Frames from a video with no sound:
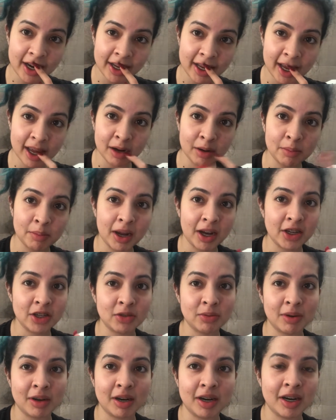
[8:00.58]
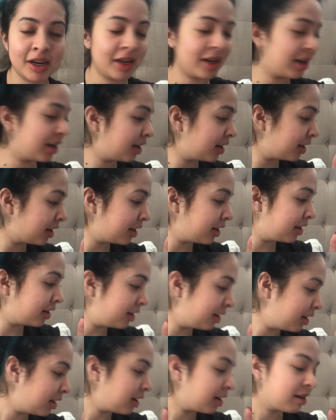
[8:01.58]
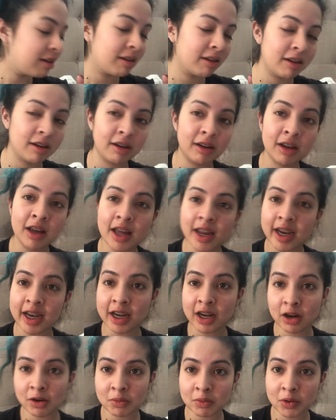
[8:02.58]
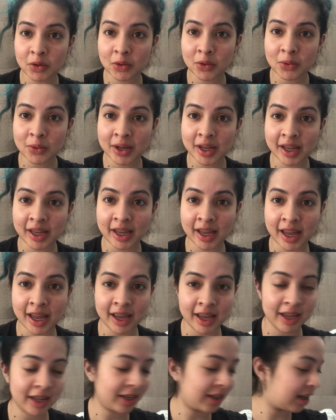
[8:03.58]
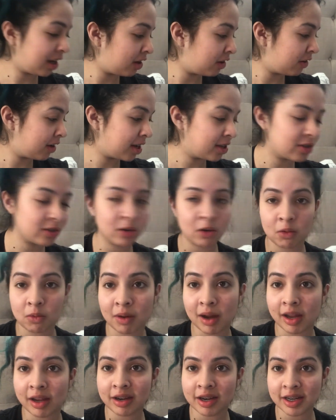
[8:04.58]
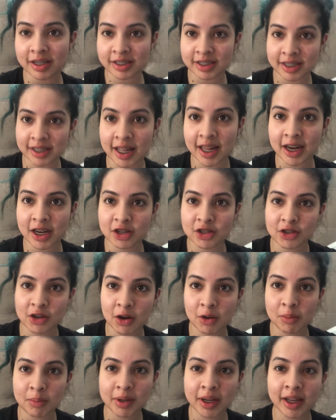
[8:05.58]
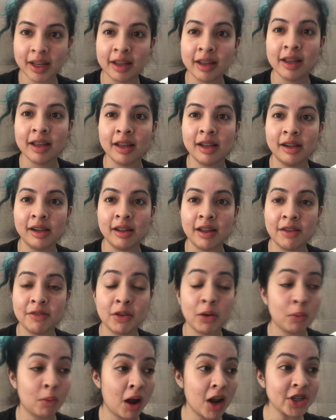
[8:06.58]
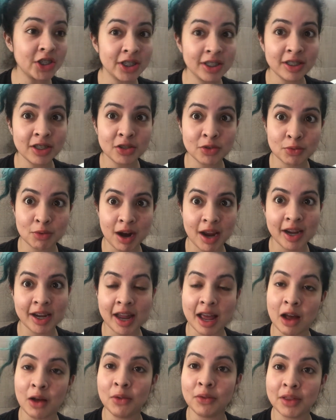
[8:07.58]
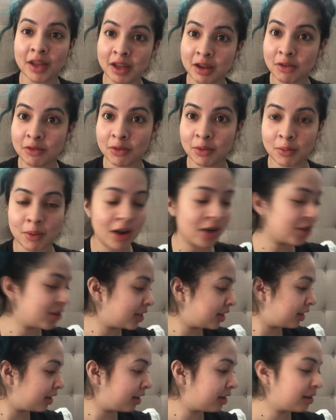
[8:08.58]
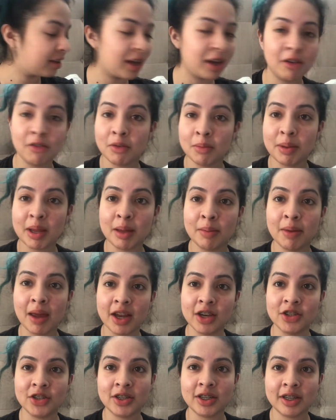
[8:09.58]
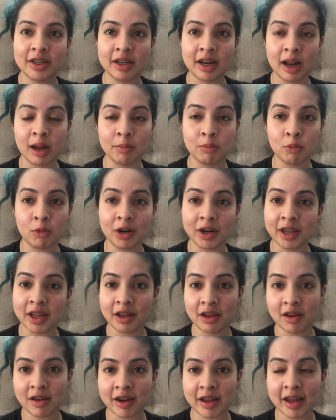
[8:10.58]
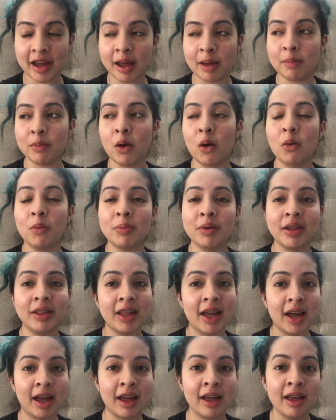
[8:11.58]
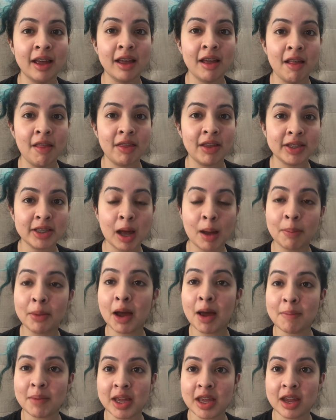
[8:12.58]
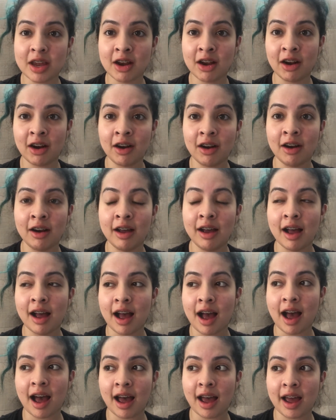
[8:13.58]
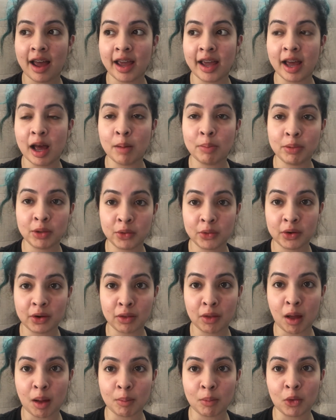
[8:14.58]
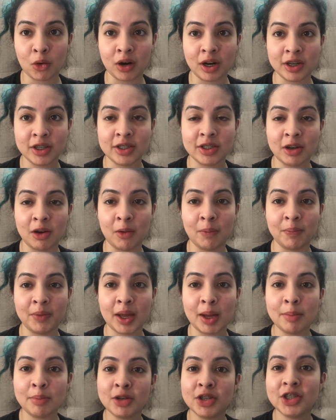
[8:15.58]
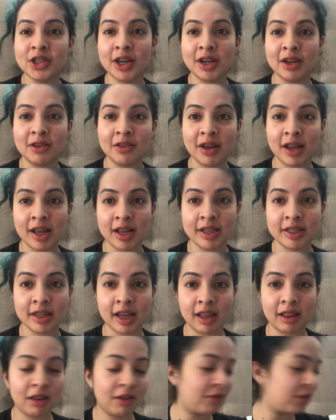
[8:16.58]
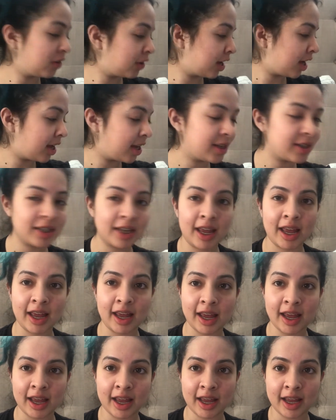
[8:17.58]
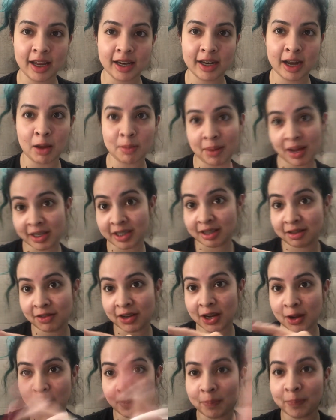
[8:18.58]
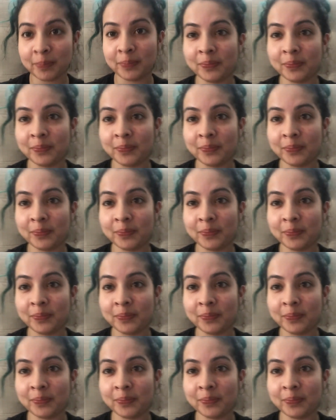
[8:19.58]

it again. I just wanted to cut in here real quick and let you guys know why you didn't see that intro. But if you're watching this right now, thank you for watching. Thank you for being patient. I'm working on it. I'm hoping that this upcoming year, I upload a lot more. So I appreciate you guys. I love you guys. And now back to the video.